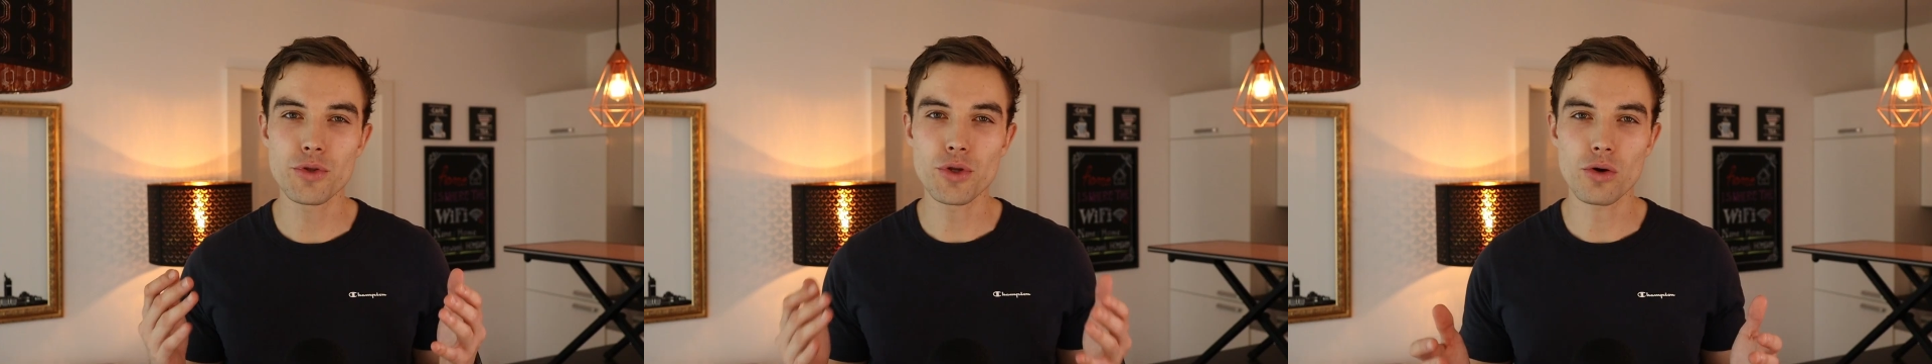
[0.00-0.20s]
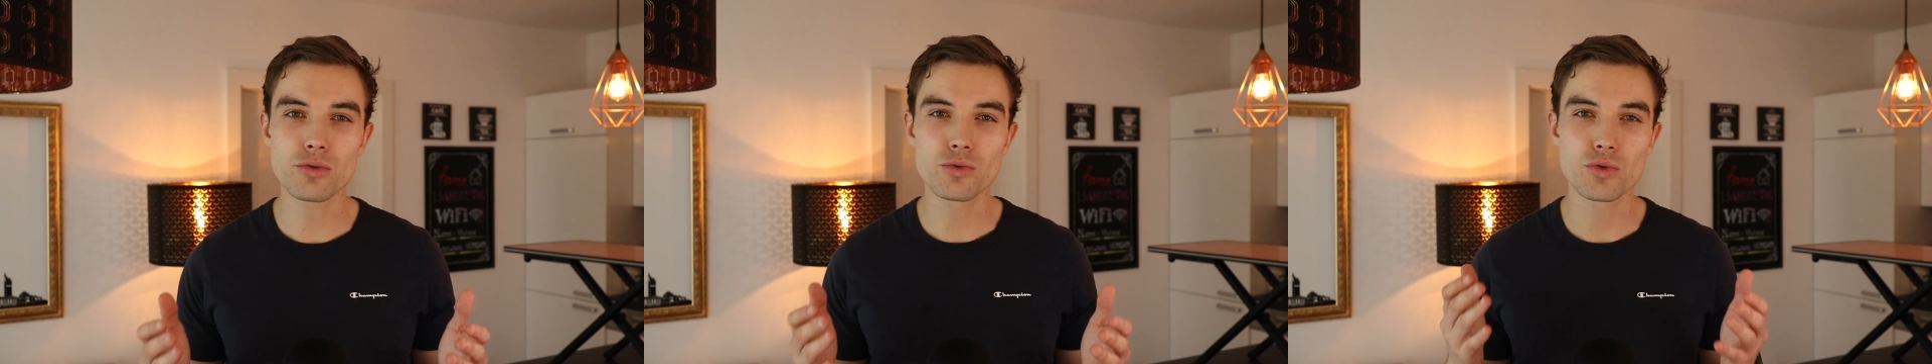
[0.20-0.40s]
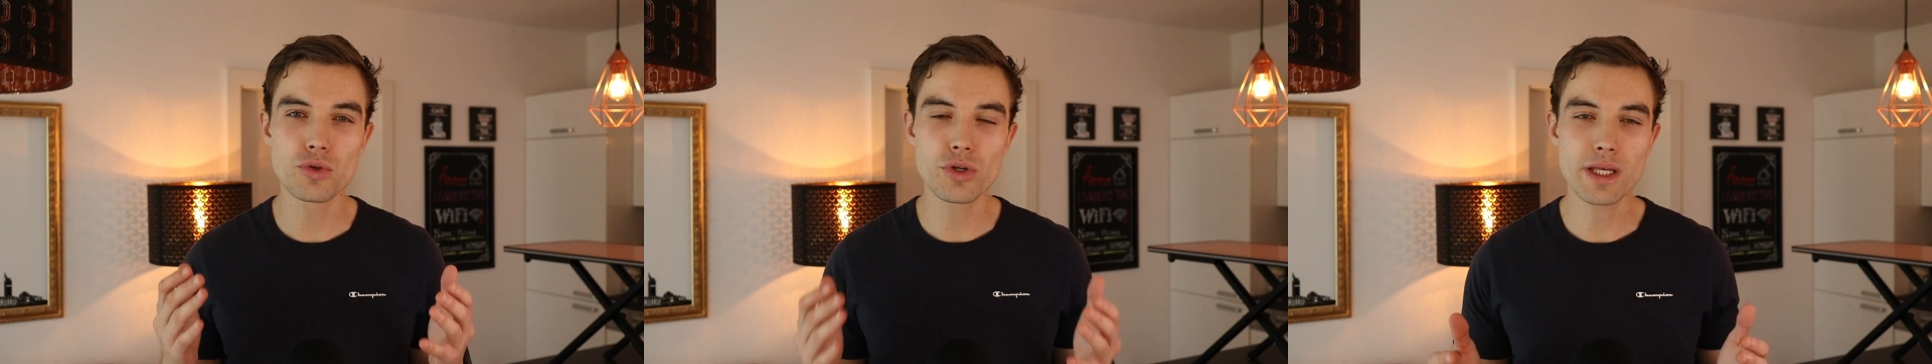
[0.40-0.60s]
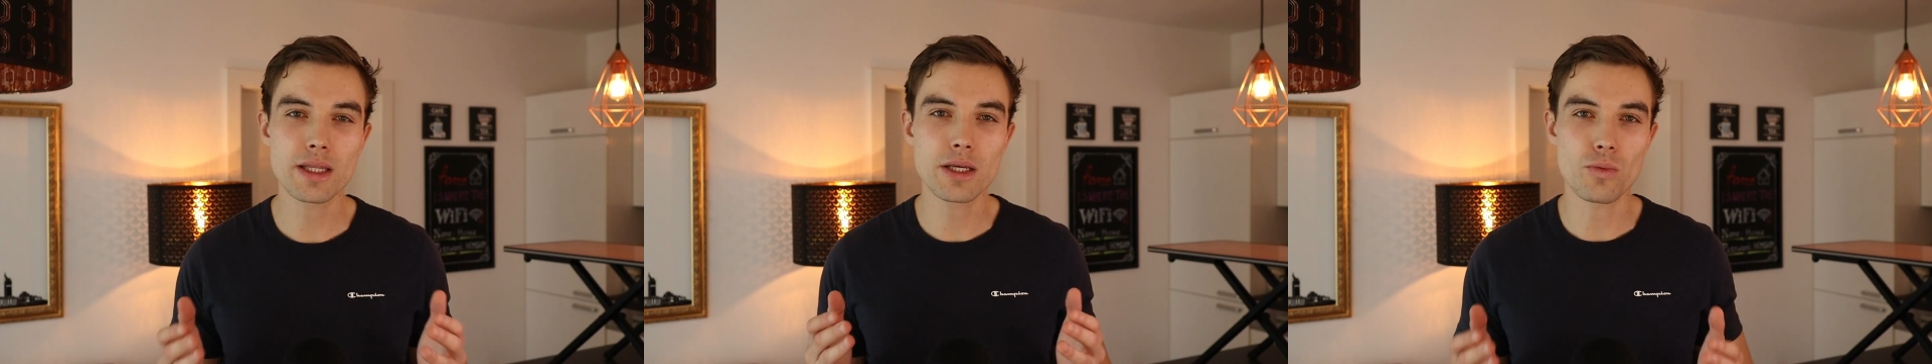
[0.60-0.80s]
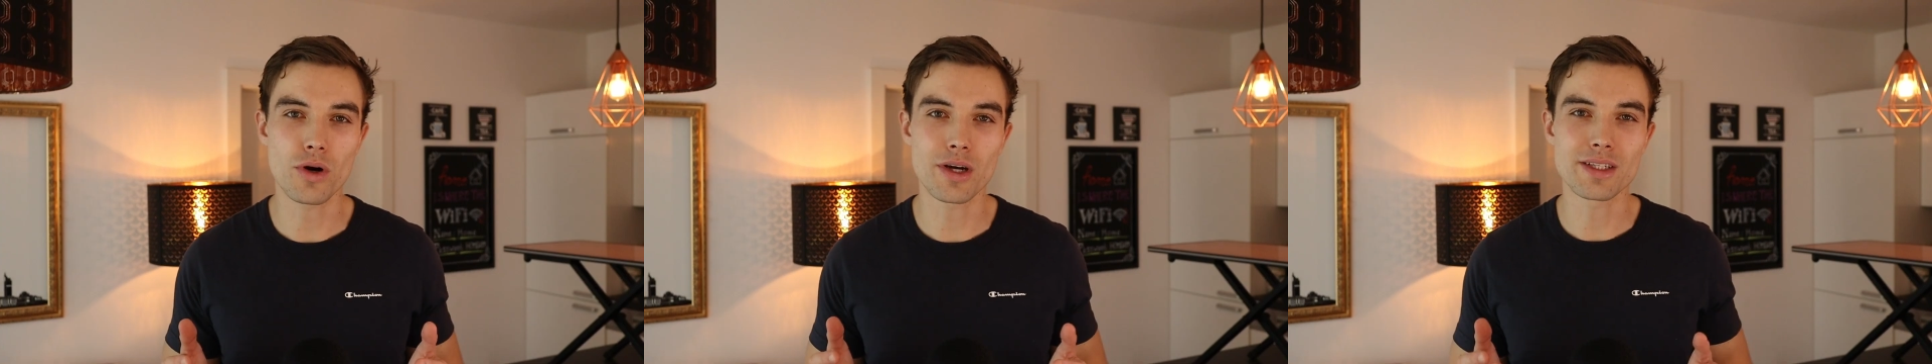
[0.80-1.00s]
you don't
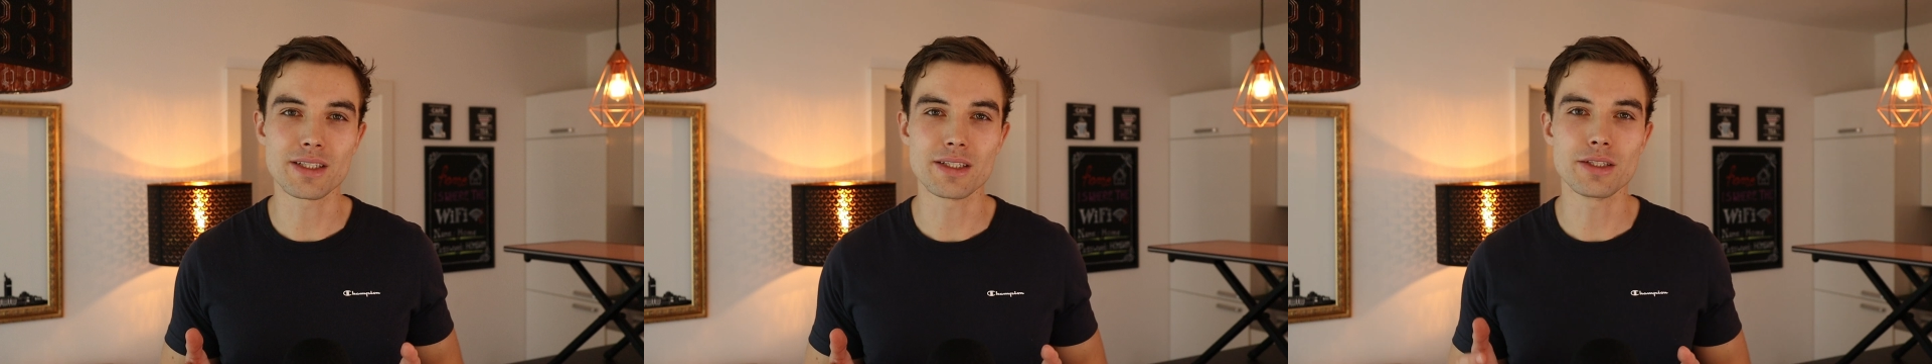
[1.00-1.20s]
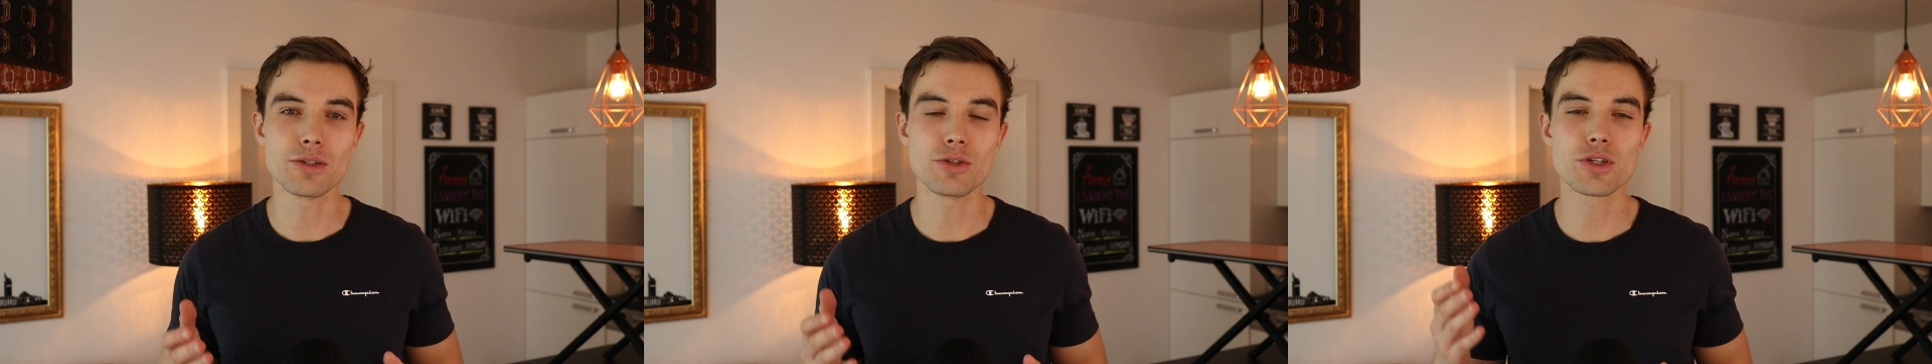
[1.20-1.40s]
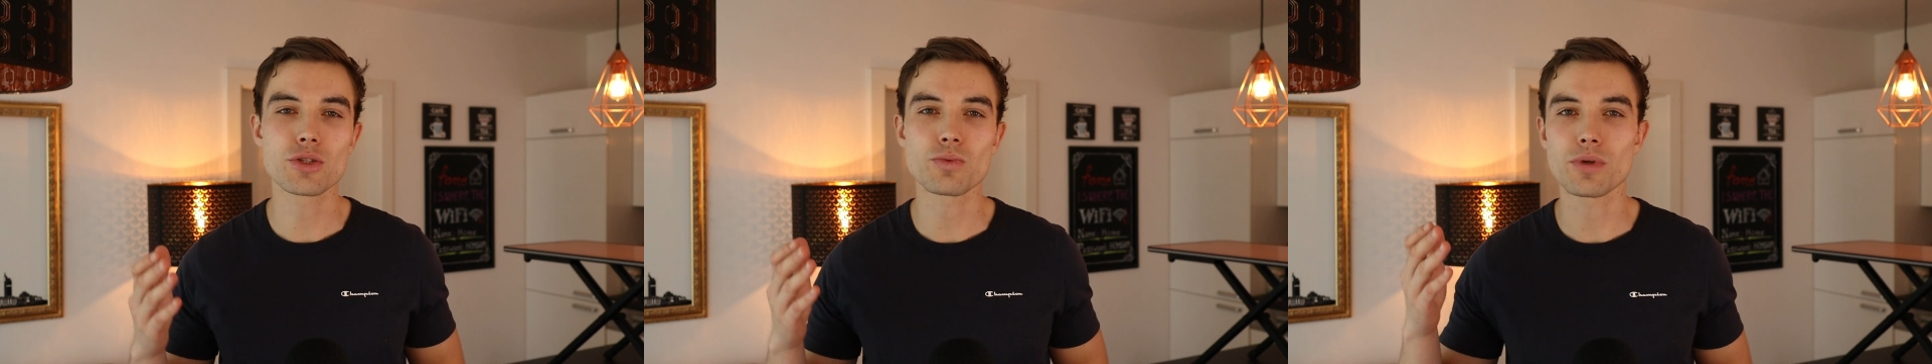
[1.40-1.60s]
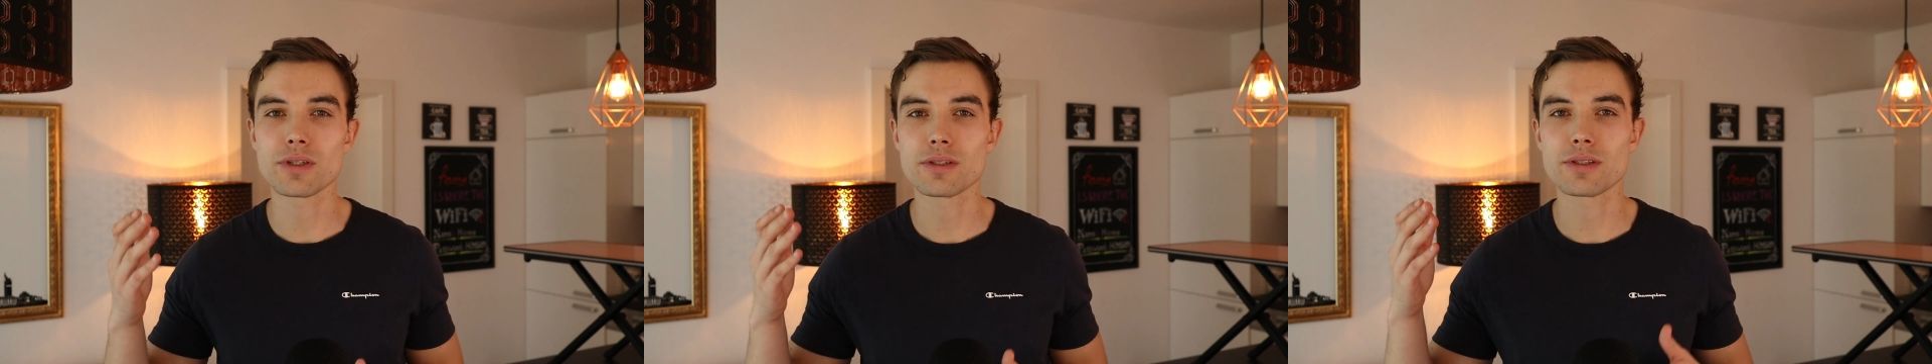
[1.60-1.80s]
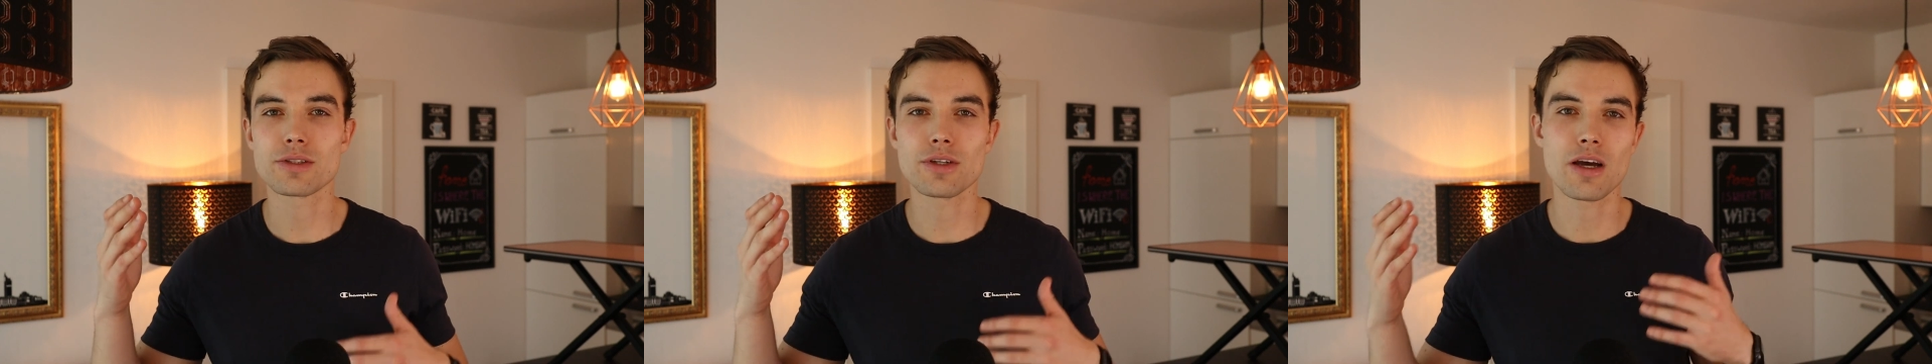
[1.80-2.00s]
really want it, you just
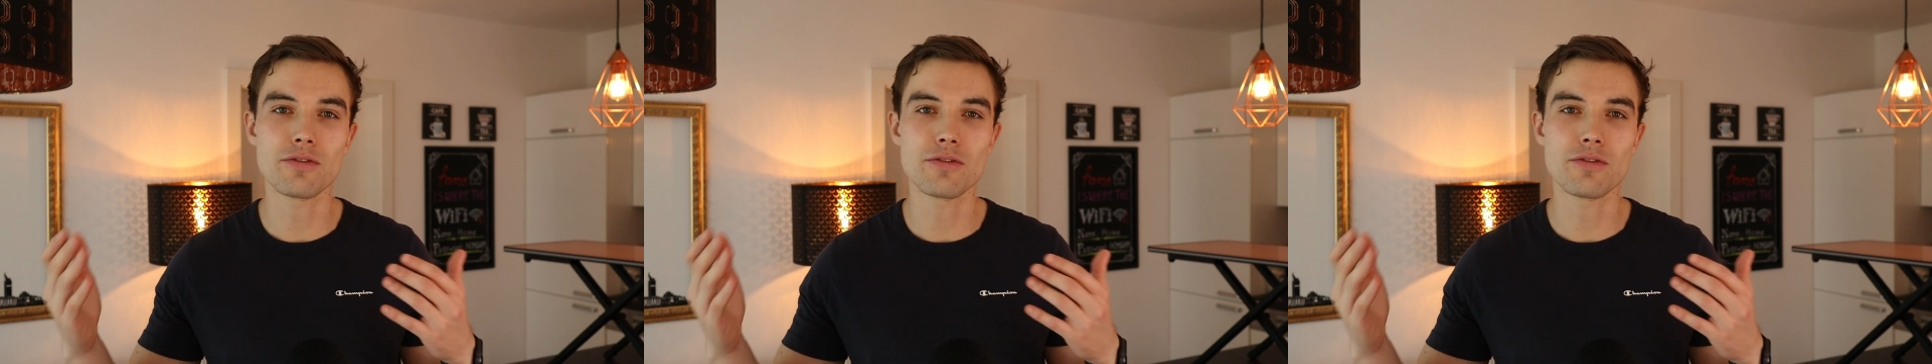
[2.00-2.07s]
want to